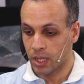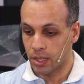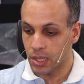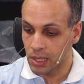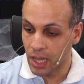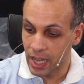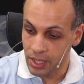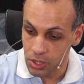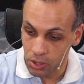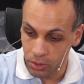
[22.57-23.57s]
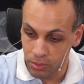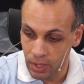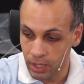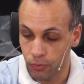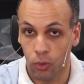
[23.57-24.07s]
This lie is told in
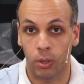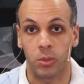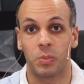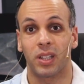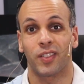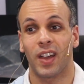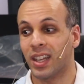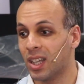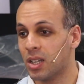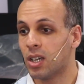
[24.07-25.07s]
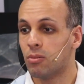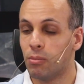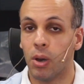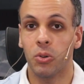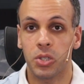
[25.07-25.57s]
many forms, but the fact that
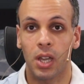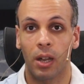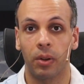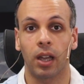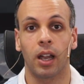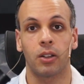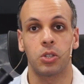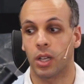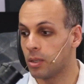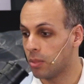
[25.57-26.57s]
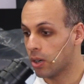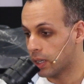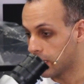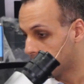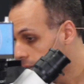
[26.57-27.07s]
most soldering irons on the market